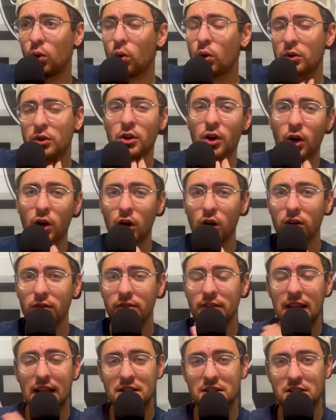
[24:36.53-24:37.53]
Nerve
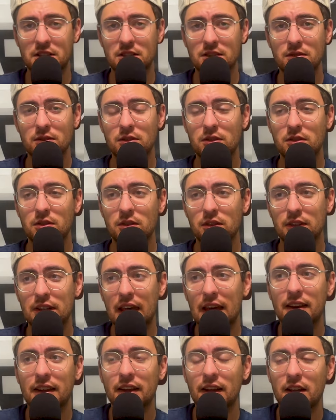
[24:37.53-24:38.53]
that's
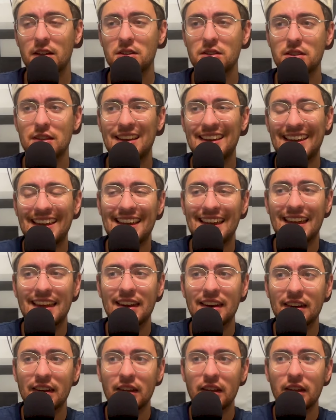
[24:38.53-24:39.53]
getting us
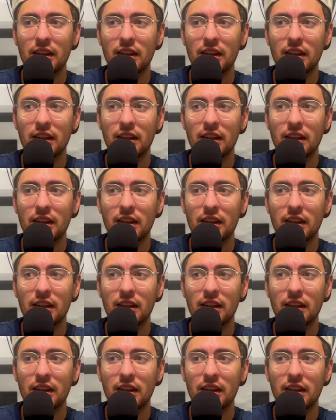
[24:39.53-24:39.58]
in